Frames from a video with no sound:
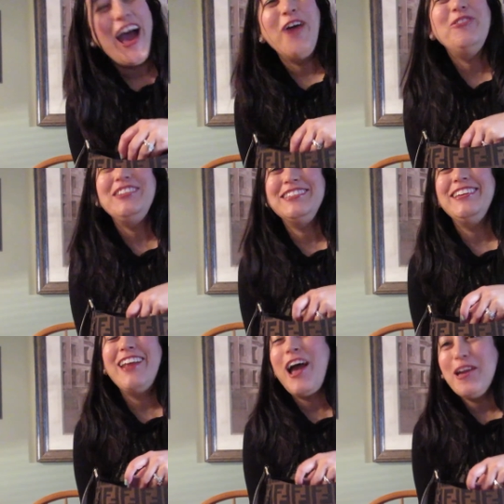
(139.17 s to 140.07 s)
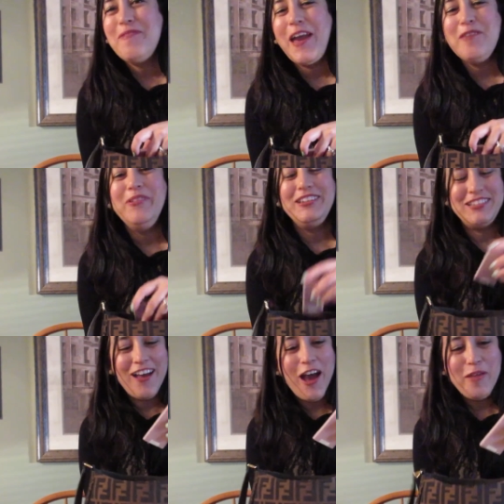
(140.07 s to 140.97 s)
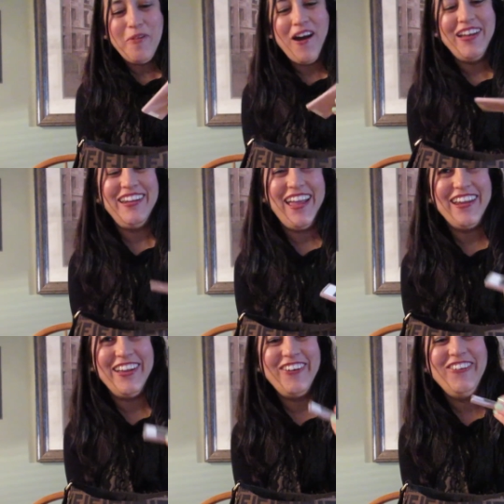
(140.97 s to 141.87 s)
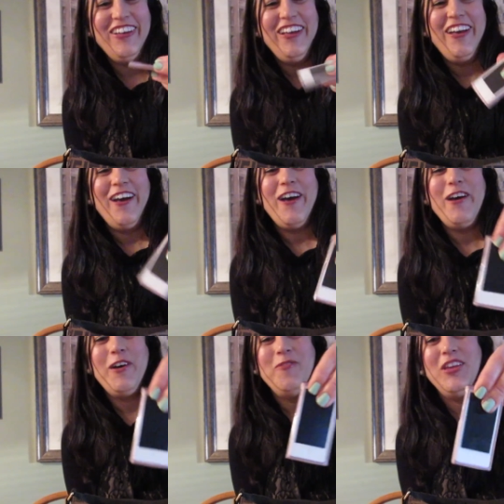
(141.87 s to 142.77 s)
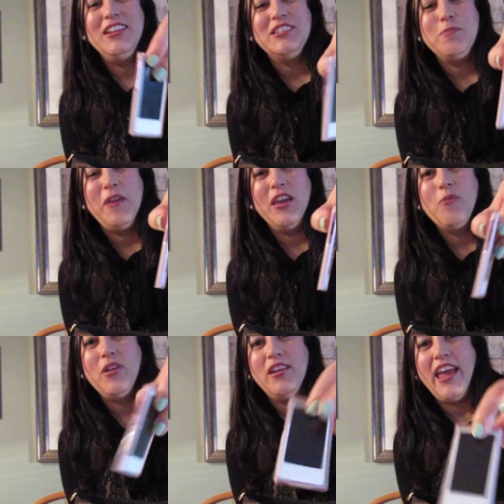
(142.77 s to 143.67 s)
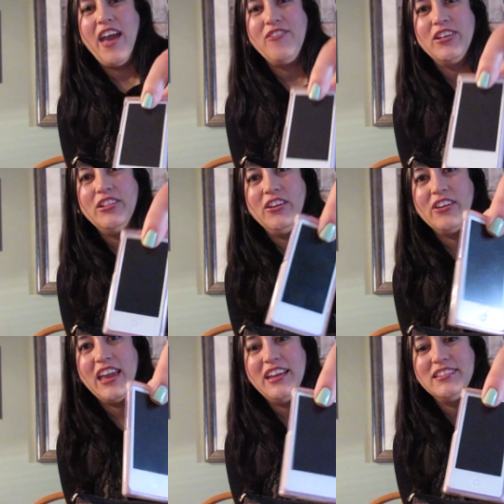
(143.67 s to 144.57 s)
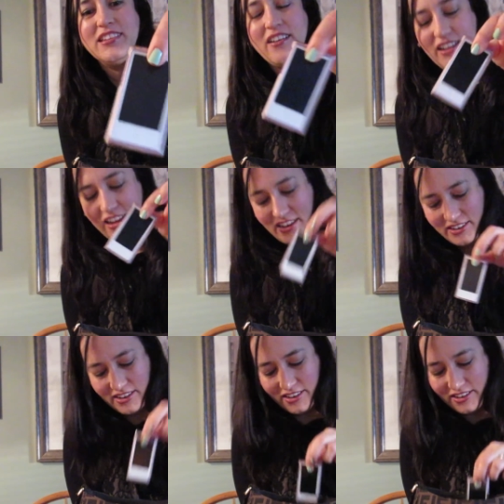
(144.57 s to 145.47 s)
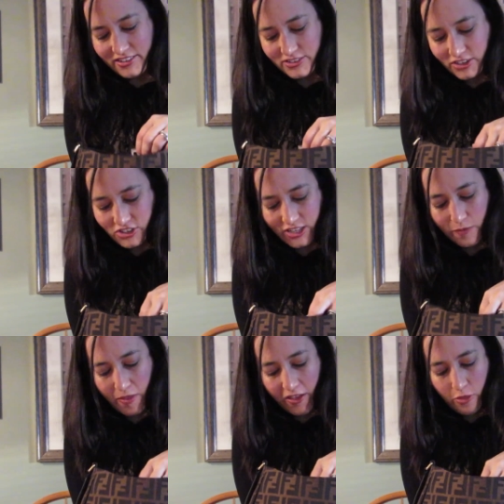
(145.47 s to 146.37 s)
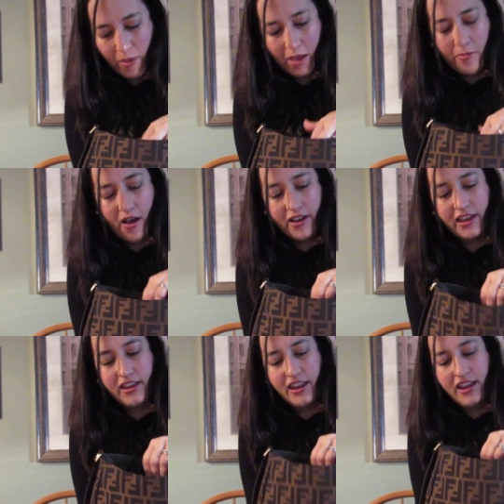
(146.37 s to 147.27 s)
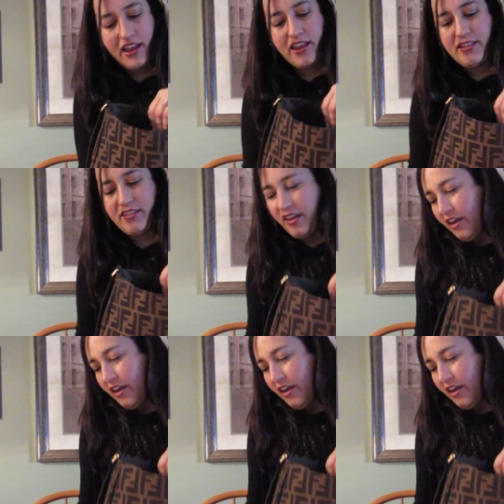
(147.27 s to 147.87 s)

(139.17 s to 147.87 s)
I want to say an iPad, but it's an iPod Nano. Um, and it's the pink one, and I have a clear case on it. So I just keep that in the back pocket. And